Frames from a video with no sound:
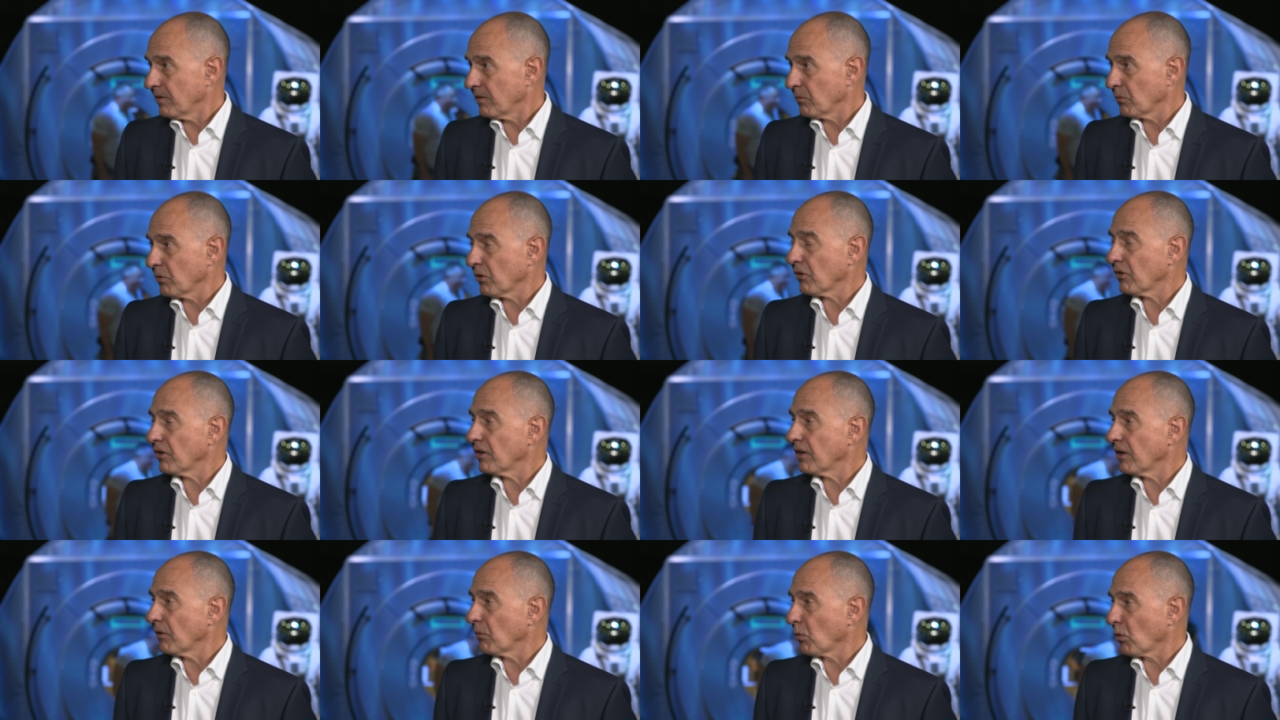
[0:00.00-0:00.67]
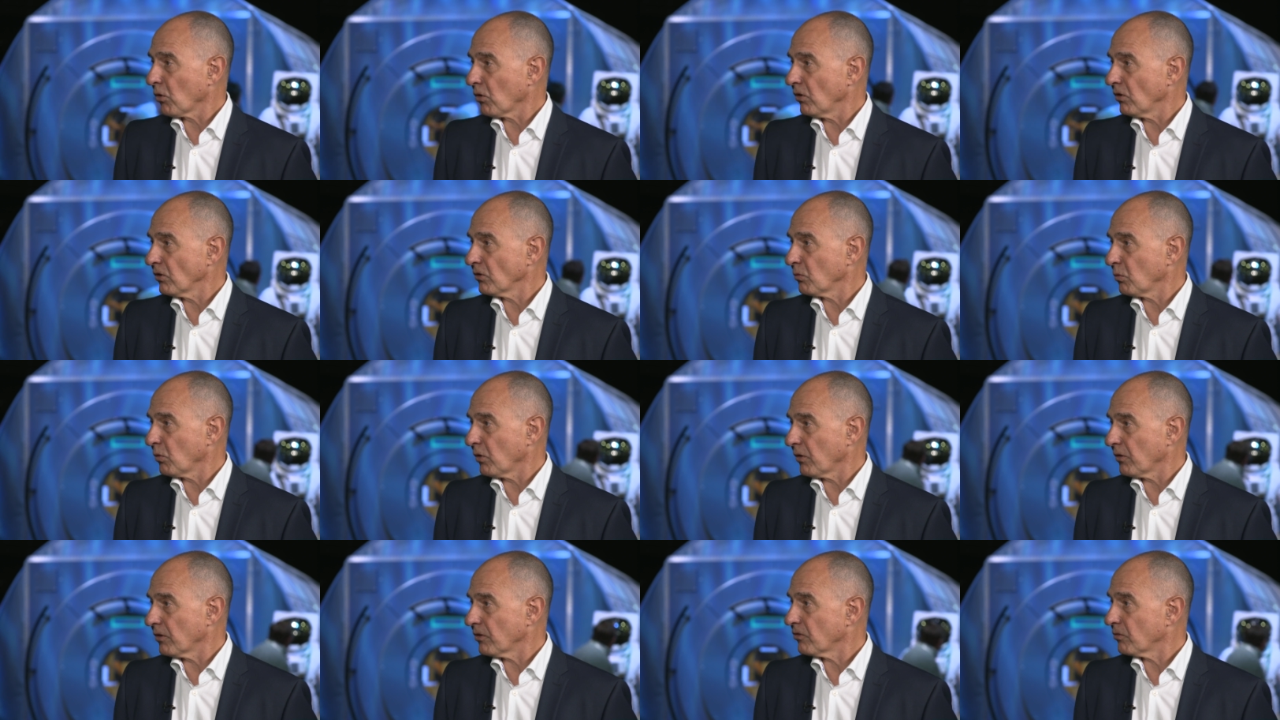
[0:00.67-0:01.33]
We're in a world
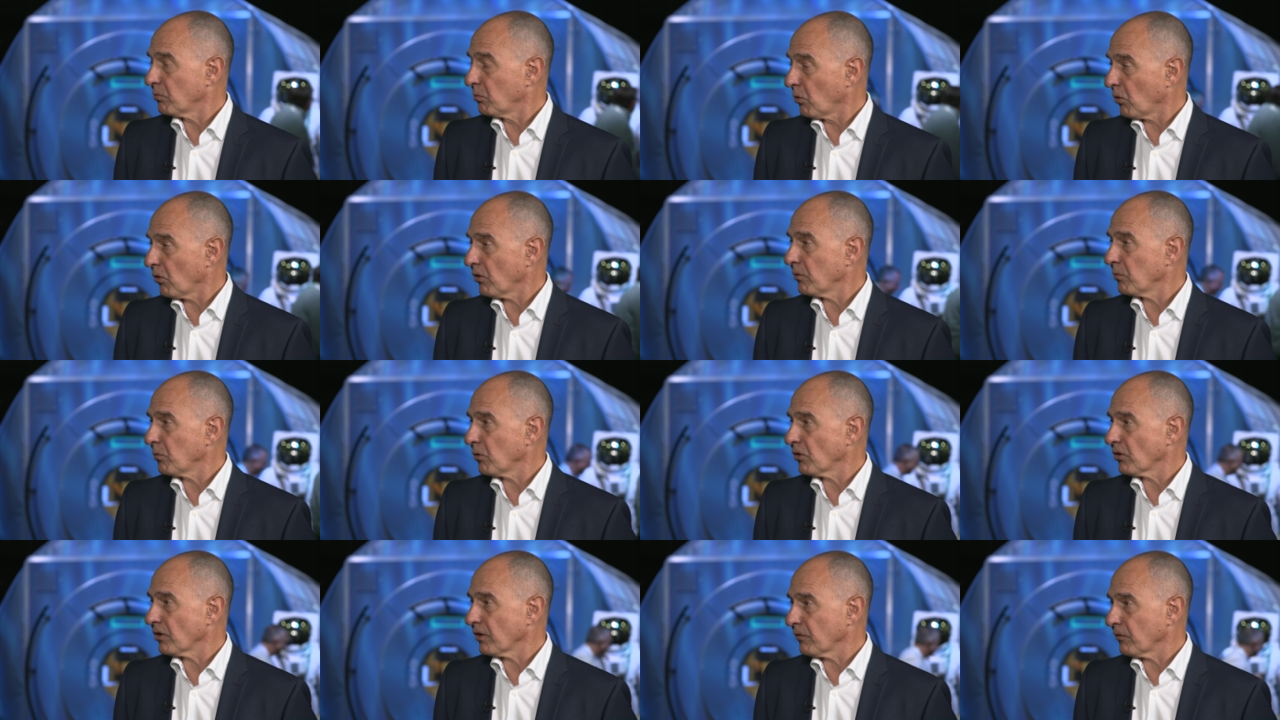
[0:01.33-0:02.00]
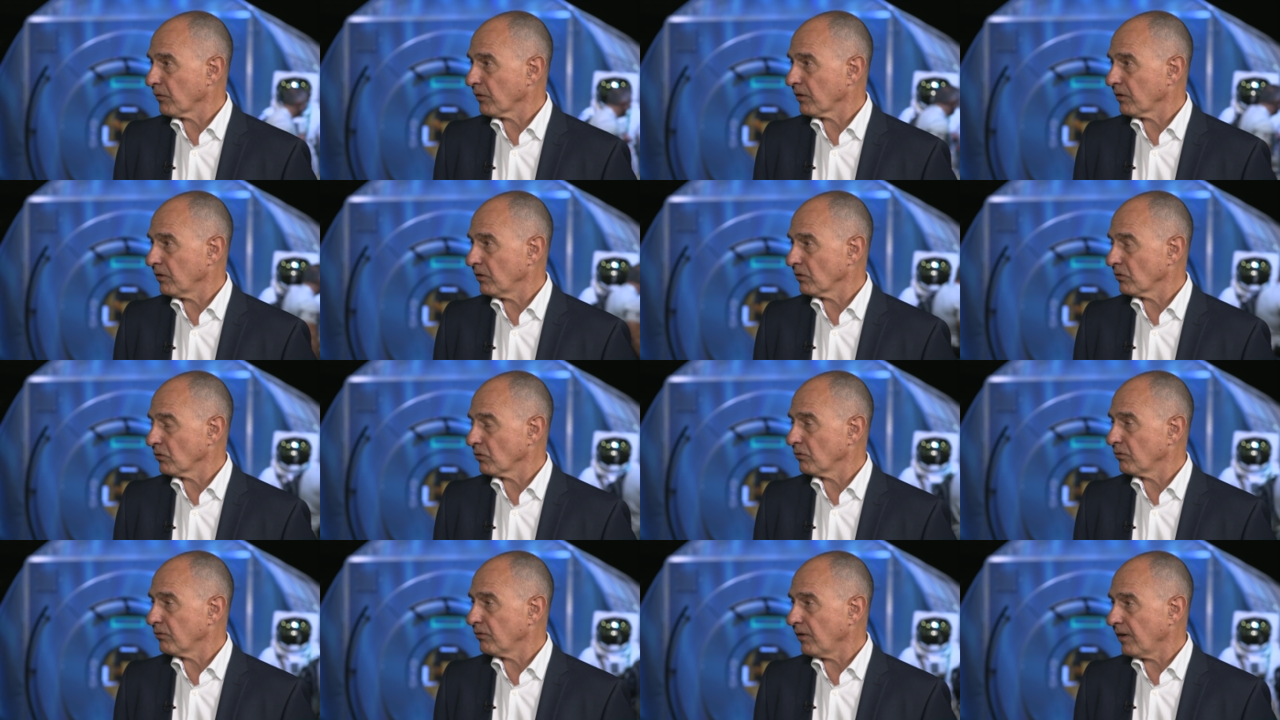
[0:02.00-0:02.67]
where it's more and more difficult
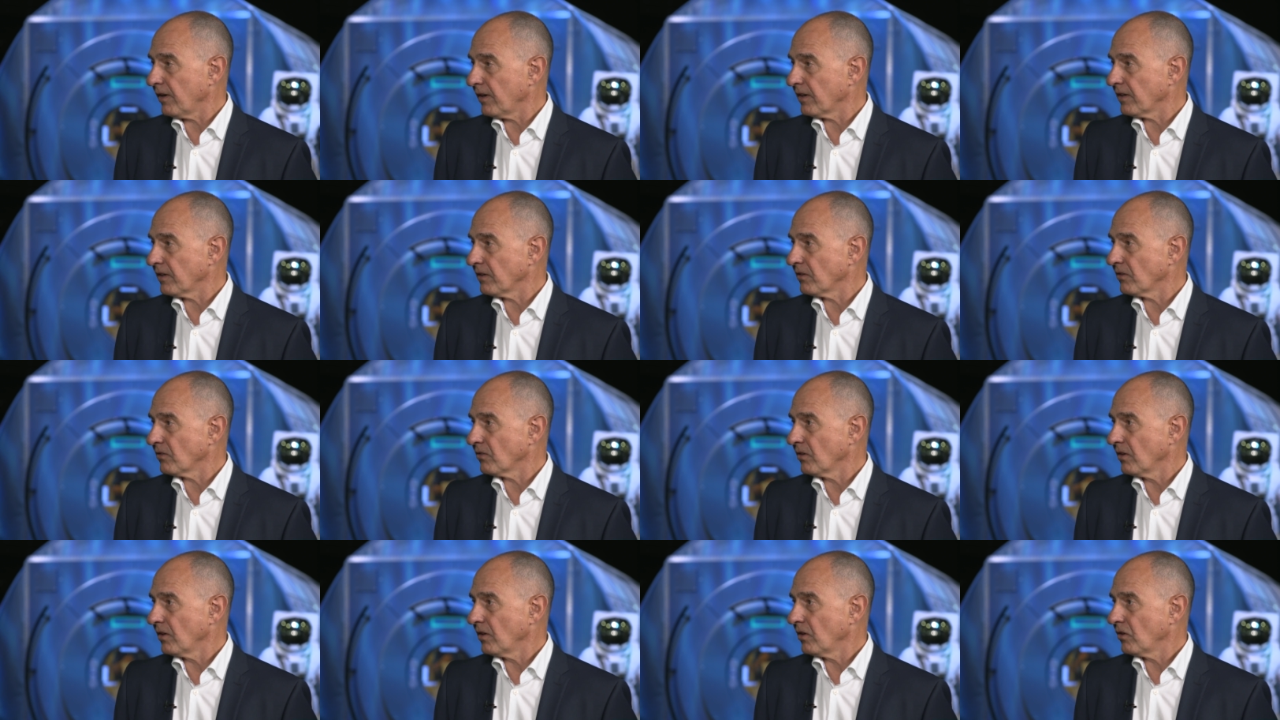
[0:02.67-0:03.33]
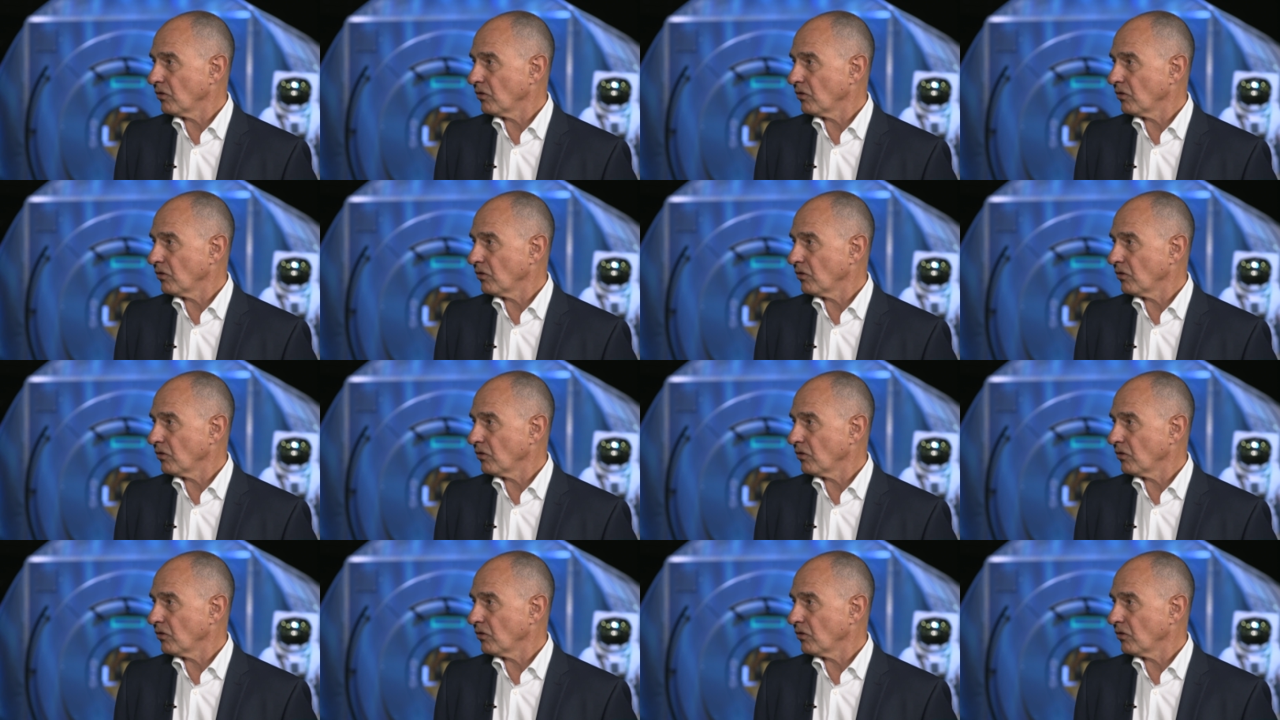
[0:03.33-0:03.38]
to find